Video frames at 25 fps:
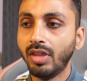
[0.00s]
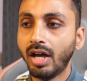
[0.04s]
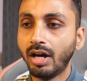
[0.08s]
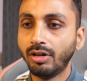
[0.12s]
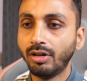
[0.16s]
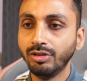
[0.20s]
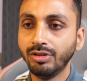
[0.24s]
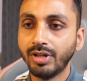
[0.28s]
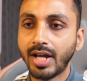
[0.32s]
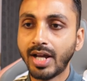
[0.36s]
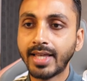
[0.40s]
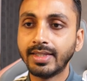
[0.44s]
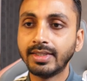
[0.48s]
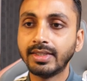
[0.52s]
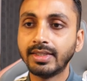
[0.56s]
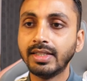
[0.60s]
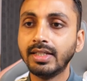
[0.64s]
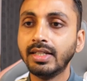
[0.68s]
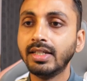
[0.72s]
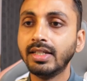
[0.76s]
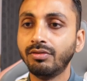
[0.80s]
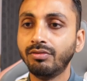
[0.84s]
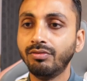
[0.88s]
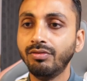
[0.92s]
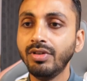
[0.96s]
Now you can
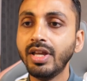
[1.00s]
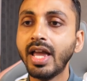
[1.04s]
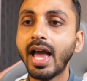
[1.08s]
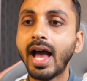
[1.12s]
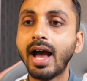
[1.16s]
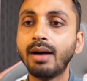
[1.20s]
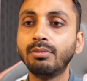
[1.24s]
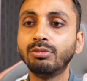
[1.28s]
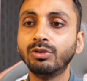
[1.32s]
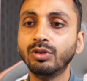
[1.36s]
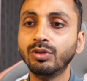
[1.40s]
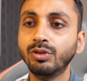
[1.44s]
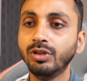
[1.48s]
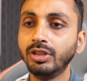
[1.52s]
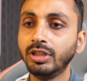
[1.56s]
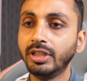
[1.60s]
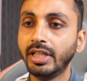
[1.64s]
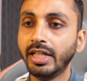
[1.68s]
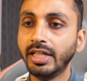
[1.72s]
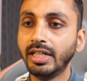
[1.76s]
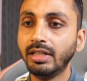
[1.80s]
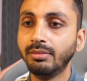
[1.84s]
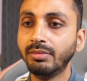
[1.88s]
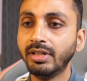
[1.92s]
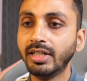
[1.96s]
see we have got
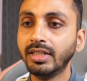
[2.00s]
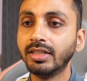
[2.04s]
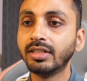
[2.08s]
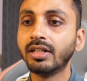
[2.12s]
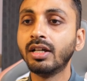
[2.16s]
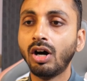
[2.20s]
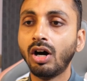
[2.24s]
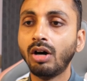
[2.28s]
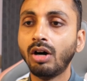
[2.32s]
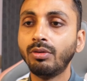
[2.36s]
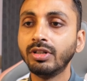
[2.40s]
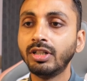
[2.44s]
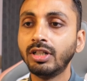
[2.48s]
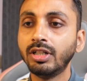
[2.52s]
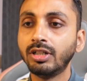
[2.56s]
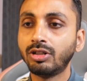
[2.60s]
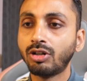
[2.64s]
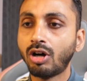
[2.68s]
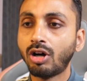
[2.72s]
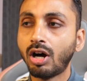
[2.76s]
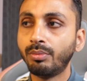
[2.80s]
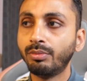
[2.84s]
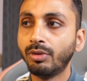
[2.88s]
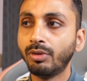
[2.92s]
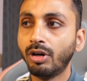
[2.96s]
the image over the
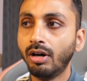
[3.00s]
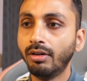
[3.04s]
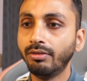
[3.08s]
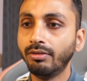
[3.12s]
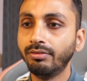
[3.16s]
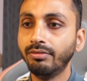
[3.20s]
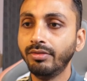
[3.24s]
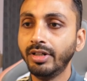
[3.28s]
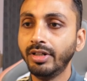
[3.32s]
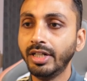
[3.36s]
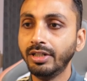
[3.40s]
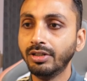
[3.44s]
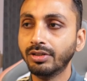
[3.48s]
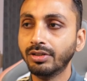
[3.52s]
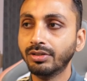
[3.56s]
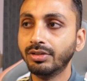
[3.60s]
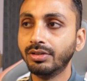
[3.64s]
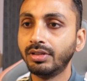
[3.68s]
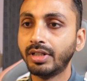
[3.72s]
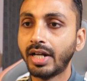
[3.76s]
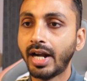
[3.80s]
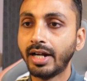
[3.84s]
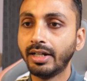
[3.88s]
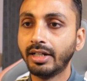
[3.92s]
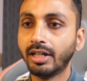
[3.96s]
top of
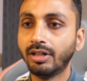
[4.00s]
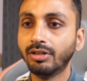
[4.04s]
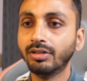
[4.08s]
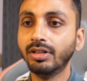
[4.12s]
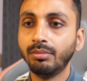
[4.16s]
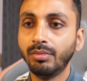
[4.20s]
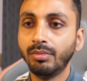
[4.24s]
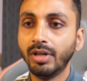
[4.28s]
video right now,